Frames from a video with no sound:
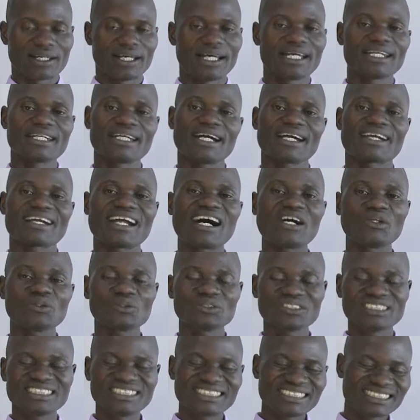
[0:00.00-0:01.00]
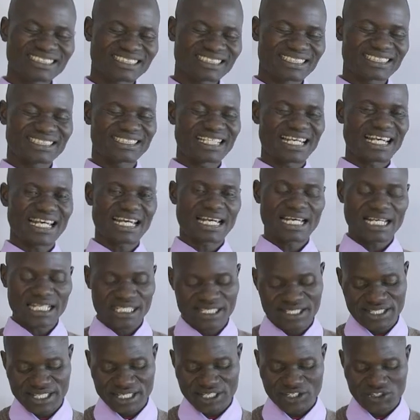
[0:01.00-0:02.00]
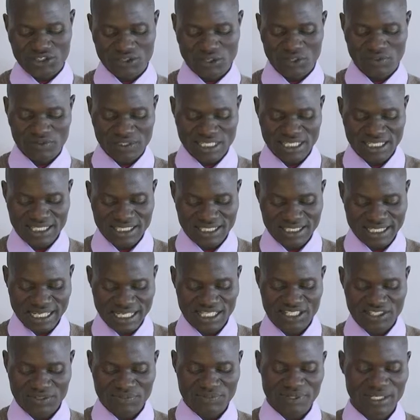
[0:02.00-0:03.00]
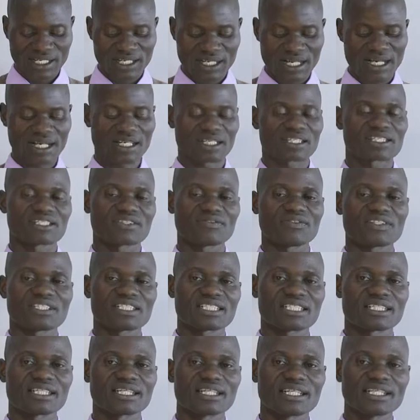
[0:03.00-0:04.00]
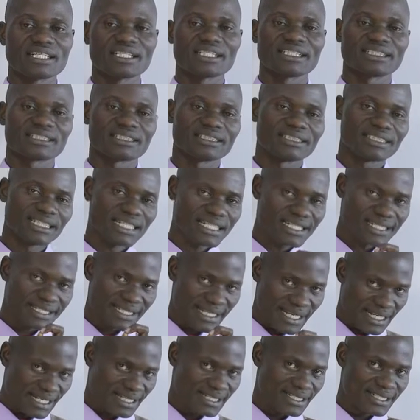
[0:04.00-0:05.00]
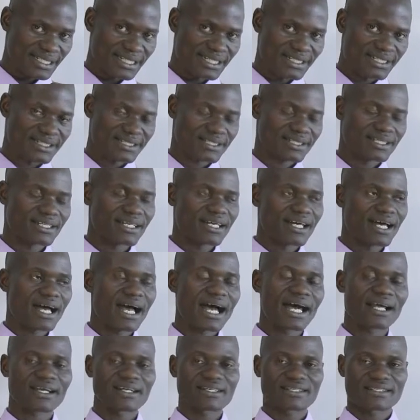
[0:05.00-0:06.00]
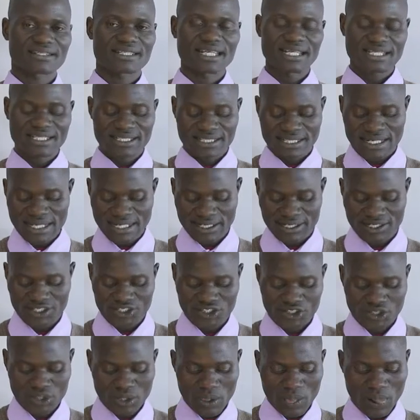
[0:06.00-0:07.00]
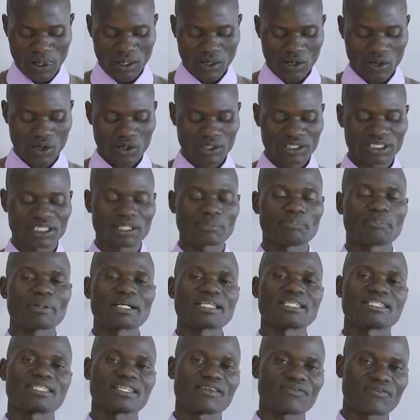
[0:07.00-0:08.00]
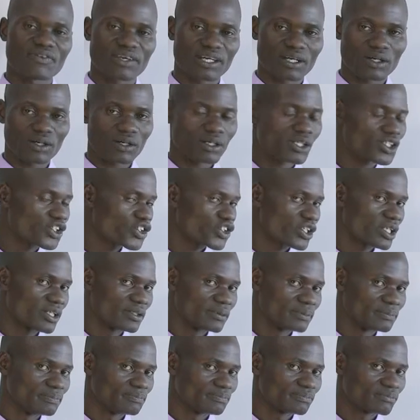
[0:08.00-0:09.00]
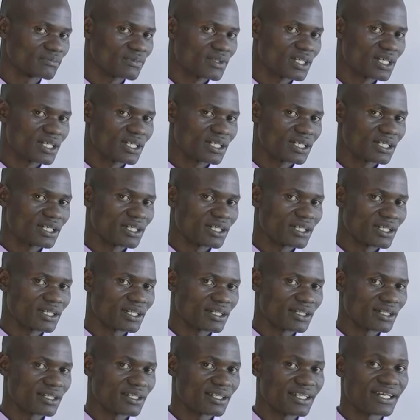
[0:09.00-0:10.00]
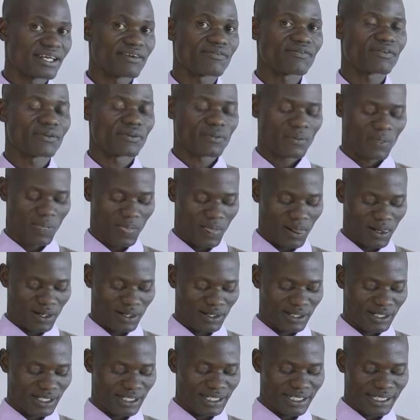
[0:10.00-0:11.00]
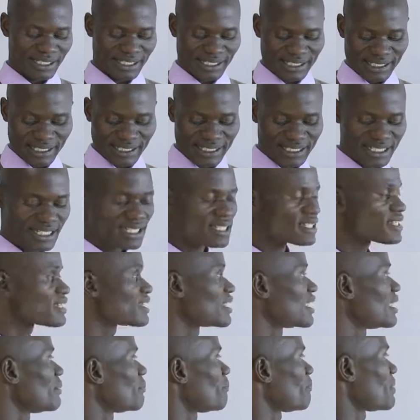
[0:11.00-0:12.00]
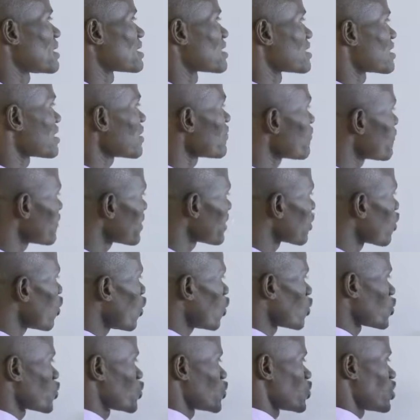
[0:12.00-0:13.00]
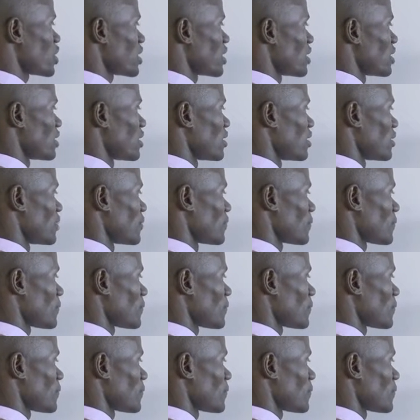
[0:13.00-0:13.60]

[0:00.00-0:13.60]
and around the edges of the seismic activity, these edges are centered on the Pacific Ocean. Therefore, it is the Pacific Ocean